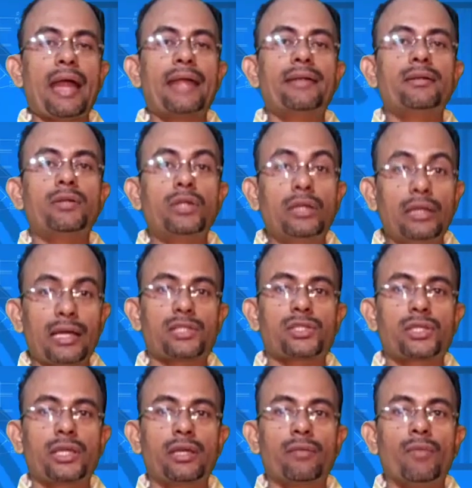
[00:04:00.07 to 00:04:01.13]
and
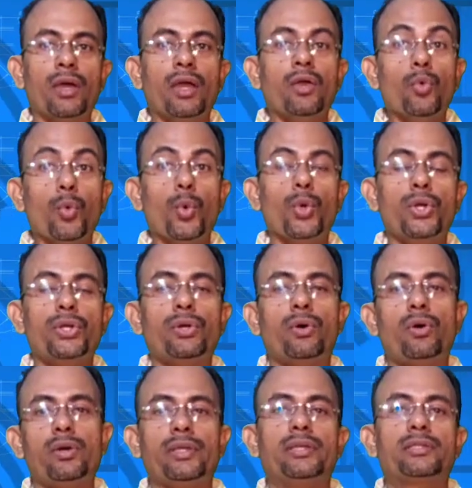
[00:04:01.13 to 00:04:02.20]
lasting wound
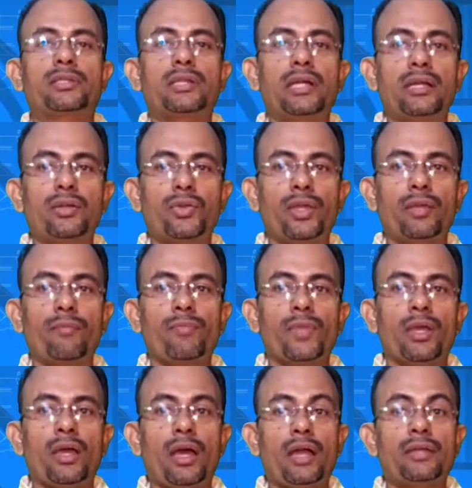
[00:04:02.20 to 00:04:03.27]
on his country
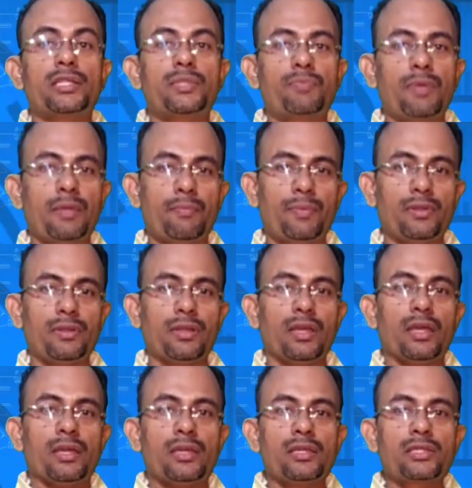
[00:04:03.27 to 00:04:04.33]
and its people.
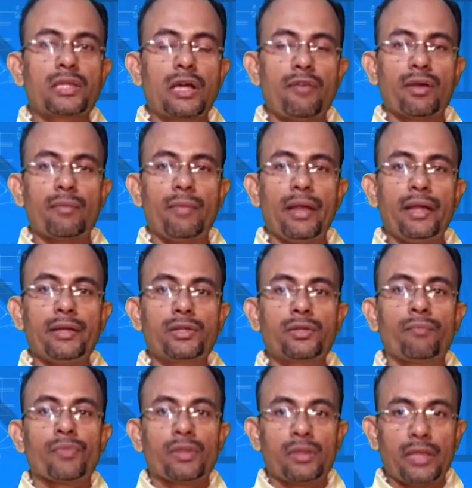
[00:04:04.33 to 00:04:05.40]
His government,
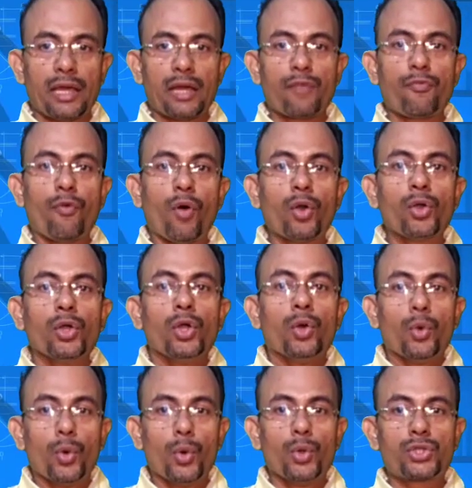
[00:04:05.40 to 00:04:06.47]
therefore,
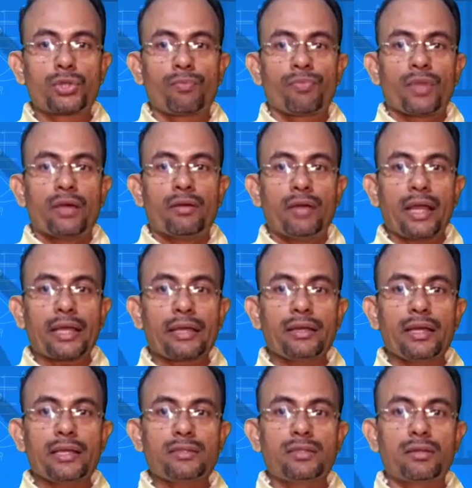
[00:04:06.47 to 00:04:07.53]
would
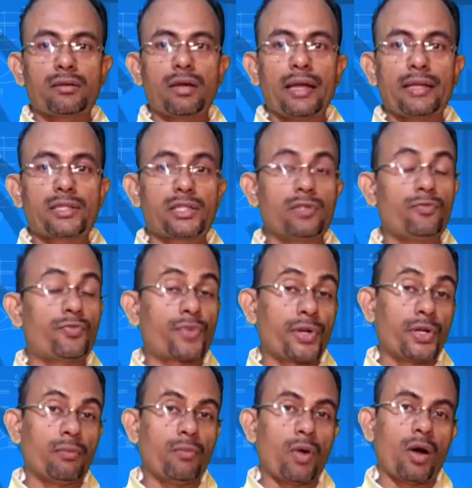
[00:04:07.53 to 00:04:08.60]
recognize the rights and
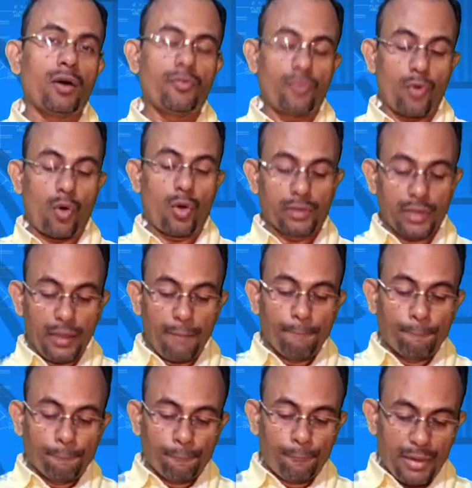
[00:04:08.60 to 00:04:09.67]
freedom of all the
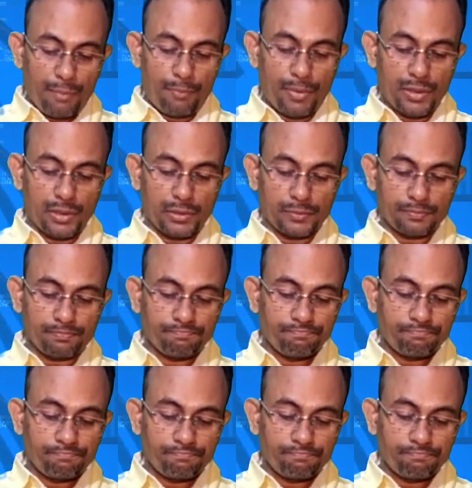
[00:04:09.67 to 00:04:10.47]
people.